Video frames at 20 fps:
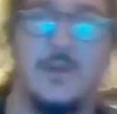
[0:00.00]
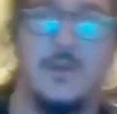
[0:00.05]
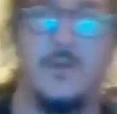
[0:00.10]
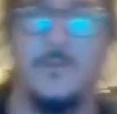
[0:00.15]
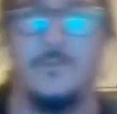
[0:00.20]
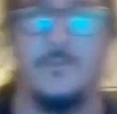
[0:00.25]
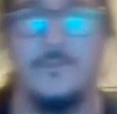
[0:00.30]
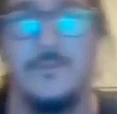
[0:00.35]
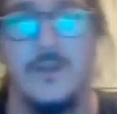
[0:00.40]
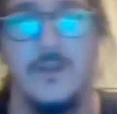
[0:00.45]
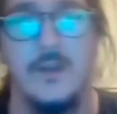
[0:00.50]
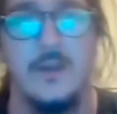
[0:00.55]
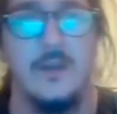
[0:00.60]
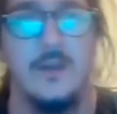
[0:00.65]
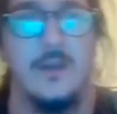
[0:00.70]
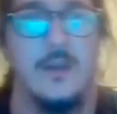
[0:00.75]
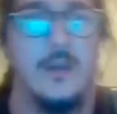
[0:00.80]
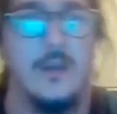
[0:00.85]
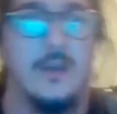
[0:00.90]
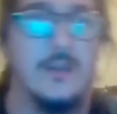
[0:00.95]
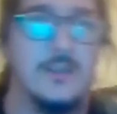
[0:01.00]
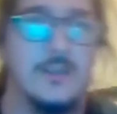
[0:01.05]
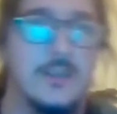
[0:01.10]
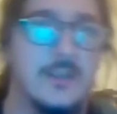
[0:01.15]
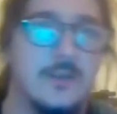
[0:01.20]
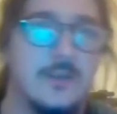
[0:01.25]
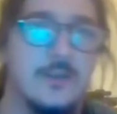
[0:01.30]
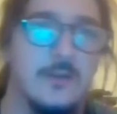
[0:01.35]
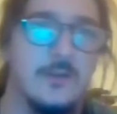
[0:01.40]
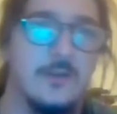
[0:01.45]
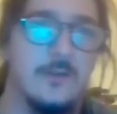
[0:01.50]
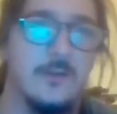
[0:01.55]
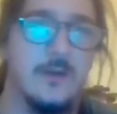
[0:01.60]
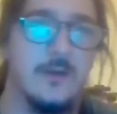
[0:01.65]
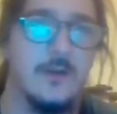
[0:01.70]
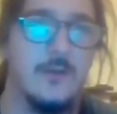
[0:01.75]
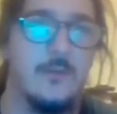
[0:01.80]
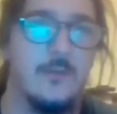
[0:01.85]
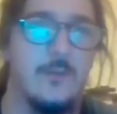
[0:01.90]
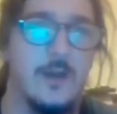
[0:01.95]
So let's just go
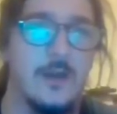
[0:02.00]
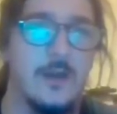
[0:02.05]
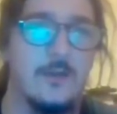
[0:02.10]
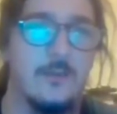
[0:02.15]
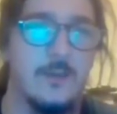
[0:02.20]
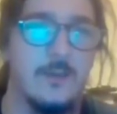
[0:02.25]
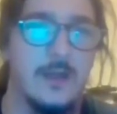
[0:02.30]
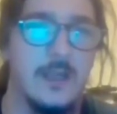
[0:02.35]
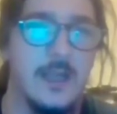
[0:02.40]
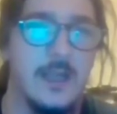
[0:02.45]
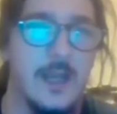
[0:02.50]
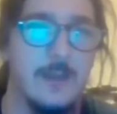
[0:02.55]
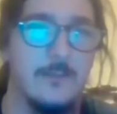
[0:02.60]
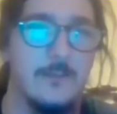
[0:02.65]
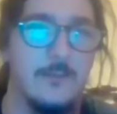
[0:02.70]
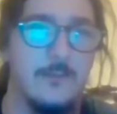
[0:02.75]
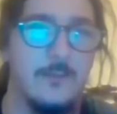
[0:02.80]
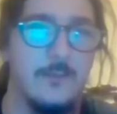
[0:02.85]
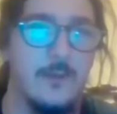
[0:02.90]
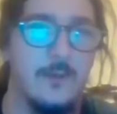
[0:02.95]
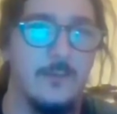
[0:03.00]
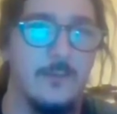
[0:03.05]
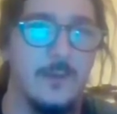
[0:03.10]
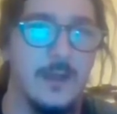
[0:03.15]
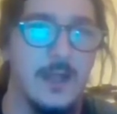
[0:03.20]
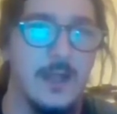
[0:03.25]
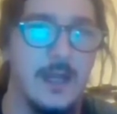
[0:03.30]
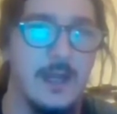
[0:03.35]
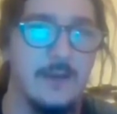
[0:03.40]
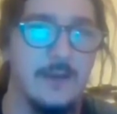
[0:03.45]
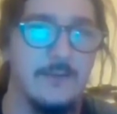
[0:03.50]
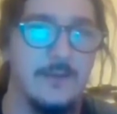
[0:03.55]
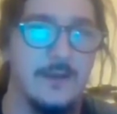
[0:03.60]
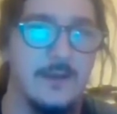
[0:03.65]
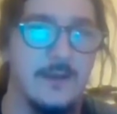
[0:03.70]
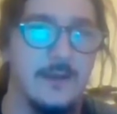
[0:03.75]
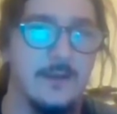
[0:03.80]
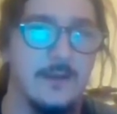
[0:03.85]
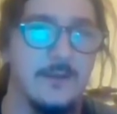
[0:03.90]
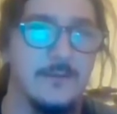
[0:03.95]
through a quick recap of what we have
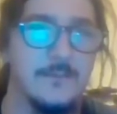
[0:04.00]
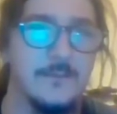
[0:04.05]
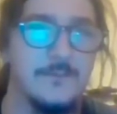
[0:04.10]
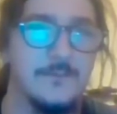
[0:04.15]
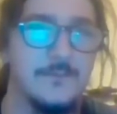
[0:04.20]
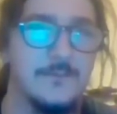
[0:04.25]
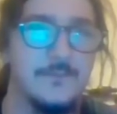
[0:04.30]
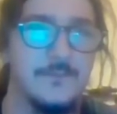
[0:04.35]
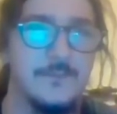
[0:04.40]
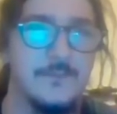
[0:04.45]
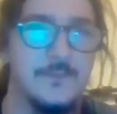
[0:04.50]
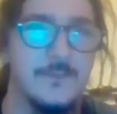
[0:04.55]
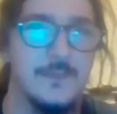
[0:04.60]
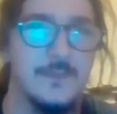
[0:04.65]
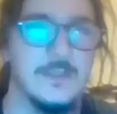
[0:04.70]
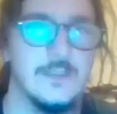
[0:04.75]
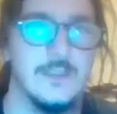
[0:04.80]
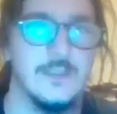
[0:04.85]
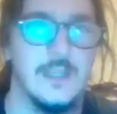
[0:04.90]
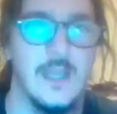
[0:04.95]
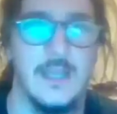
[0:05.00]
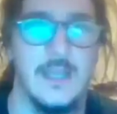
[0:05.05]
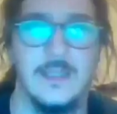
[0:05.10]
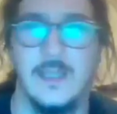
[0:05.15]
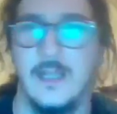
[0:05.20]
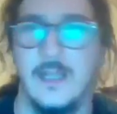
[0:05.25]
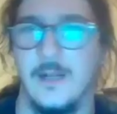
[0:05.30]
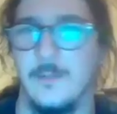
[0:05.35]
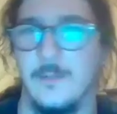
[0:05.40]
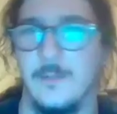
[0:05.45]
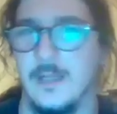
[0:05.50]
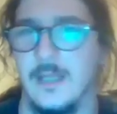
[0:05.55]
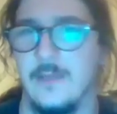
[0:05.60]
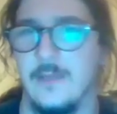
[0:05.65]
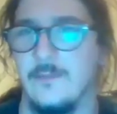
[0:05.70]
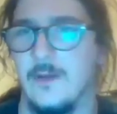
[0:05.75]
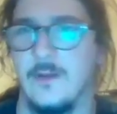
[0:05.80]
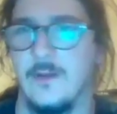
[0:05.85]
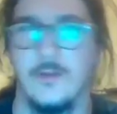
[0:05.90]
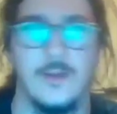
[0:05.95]
here. And then I'm going to
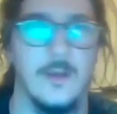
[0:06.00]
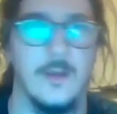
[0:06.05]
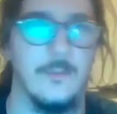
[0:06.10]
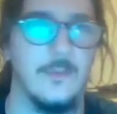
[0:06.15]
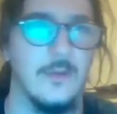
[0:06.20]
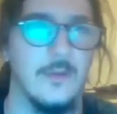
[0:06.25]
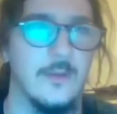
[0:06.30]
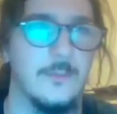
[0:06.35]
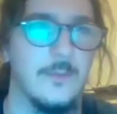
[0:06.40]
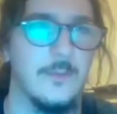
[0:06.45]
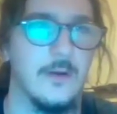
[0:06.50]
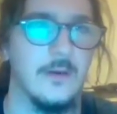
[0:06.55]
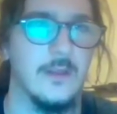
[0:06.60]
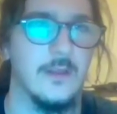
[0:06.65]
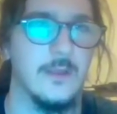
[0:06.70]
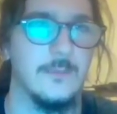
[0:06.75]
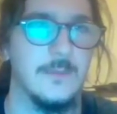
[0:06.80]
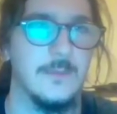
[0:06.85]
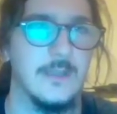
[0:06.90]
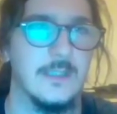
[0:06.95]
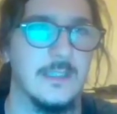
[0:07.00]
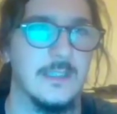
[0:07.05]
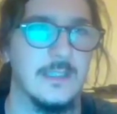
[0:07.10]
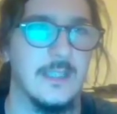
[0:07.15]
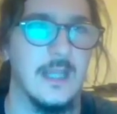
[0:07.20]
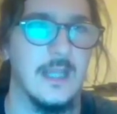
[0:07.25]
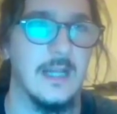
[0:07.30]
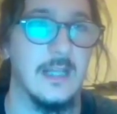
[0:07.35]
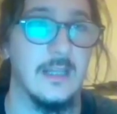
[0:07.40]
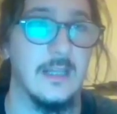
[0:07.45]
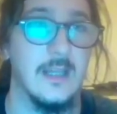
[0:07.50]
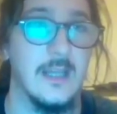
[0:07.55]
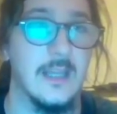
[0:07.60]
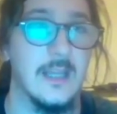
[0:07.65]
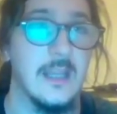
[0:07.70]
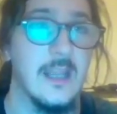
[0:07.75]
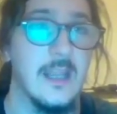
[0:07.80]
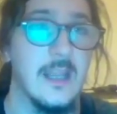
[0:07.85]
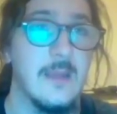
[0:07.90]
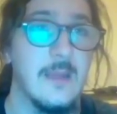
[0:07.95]
give out a couple of parlay pieces that I
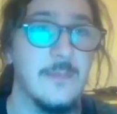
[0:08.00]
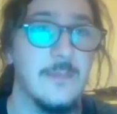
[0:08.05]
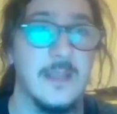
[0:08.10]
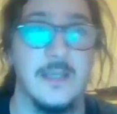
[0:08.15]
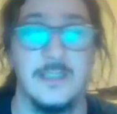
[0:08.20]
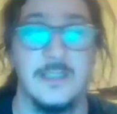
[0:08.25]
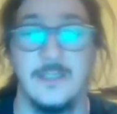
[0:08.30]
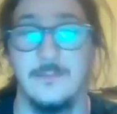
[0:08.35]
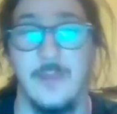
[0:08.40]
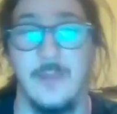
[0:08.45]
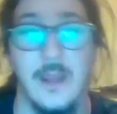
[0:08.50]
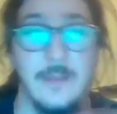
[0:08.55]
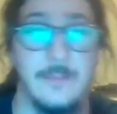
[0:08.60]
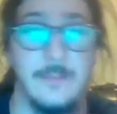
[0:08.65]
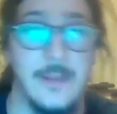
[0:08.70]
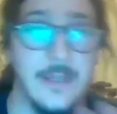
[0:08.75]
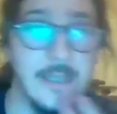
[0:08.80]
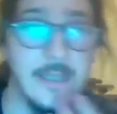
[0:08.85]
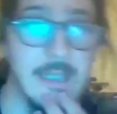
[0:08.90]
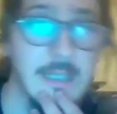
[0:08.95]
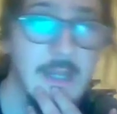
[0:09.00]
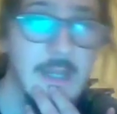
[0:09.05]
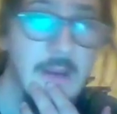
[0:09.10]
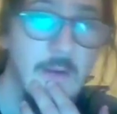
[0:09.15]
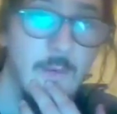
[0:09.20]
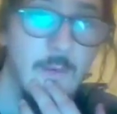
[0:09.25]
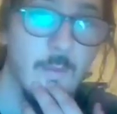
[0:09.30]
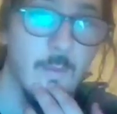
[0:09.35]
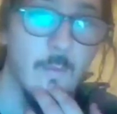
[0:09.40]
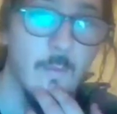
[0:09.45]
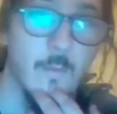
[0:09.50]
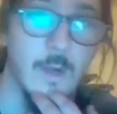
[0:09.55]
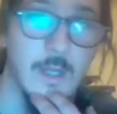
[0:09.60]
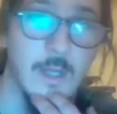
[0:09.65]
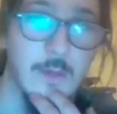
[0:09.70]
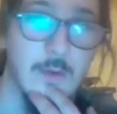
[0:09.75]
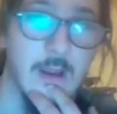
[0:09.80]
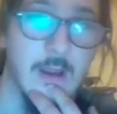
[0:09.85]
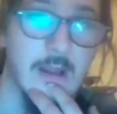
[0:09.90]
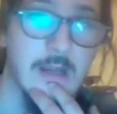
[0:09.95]
like, because in my opinion,
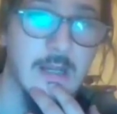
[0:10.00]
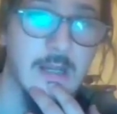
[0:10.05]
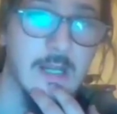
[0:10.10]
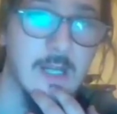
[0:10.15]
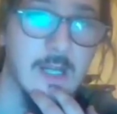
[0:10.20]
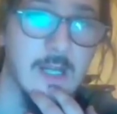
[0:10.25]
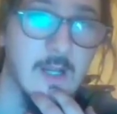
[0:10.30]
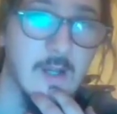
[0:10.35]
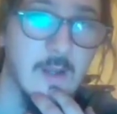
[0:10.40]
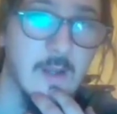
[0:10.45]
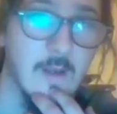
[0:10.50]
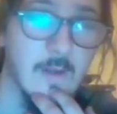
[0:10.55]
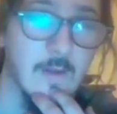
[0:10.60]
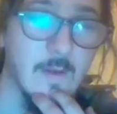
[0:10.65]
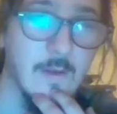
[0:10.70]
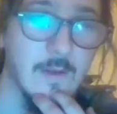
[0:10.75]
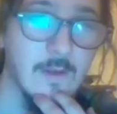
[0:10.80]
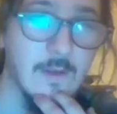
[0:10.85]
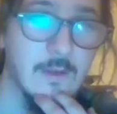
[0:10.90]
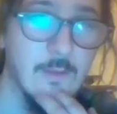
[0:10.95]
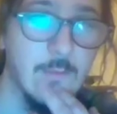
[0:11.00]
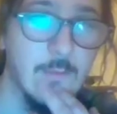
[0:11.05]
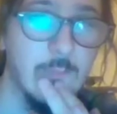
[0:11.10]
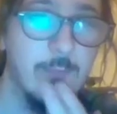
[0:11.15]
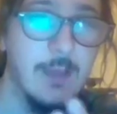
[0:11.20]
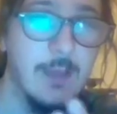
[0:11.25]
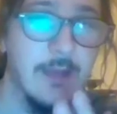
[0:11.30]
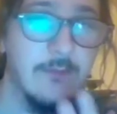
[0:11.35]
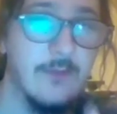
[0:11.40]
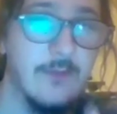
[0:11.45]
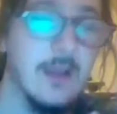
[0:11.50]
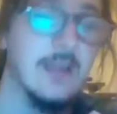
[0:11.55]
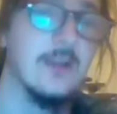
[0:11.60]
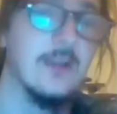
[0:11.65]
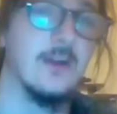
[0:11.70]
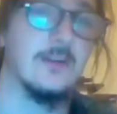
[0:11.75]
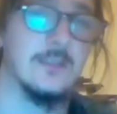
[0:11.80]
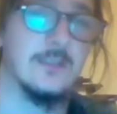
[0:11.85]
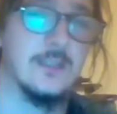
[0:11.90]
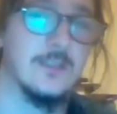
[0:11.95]
where you got two big
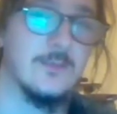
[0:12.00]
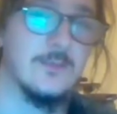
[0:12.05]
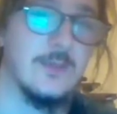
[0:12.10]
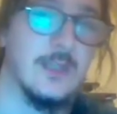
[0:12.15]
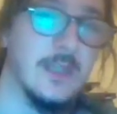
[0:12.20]
fight cards this